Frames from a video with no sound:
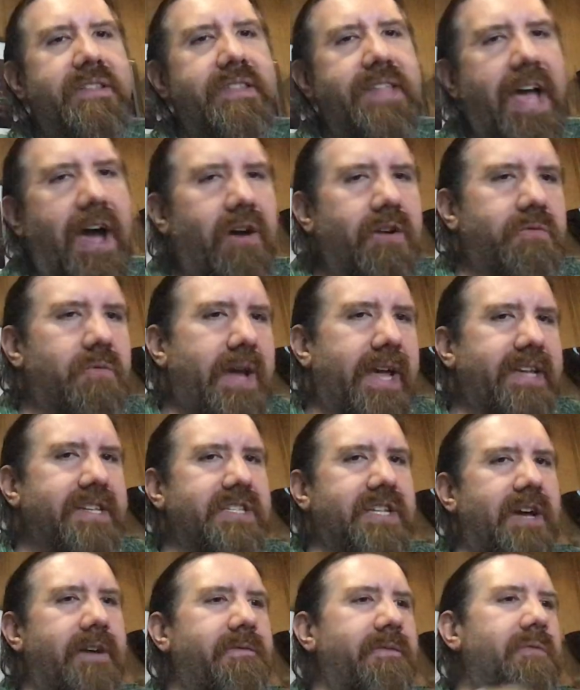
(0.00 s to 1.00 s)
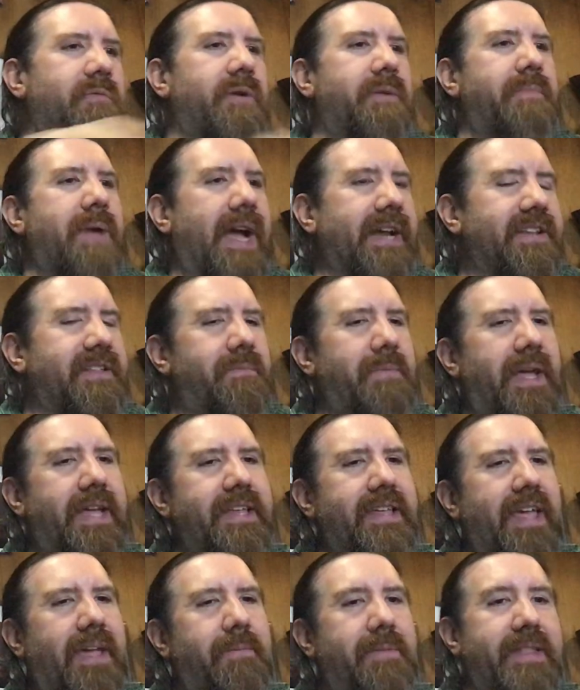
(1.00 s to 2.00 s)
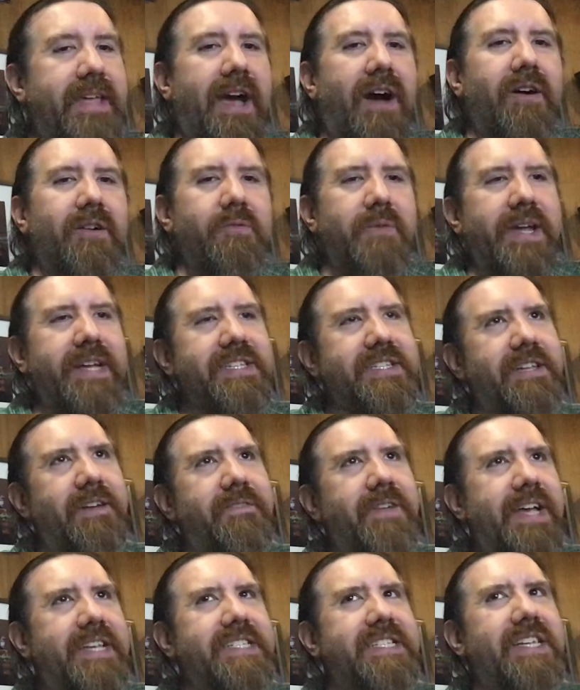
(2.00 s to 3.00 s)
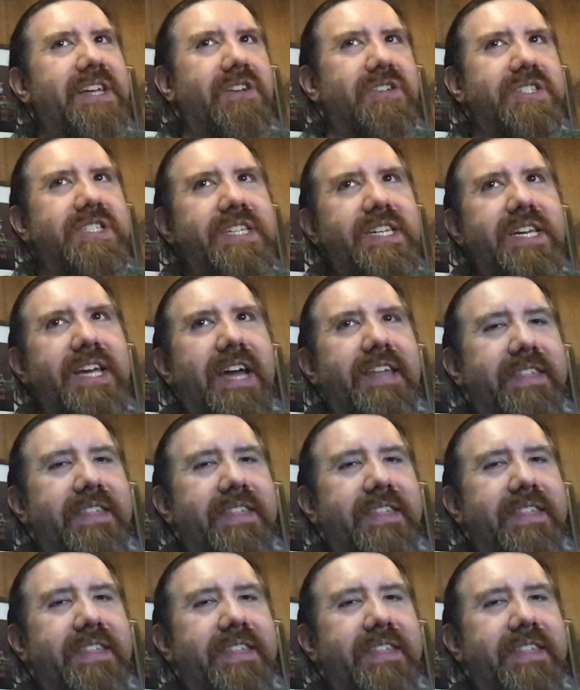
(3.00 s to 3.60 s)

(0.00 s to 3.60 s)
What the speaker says: the Alan Wake stuff and went back to the main game, and the Alan Wake stuff as DLC,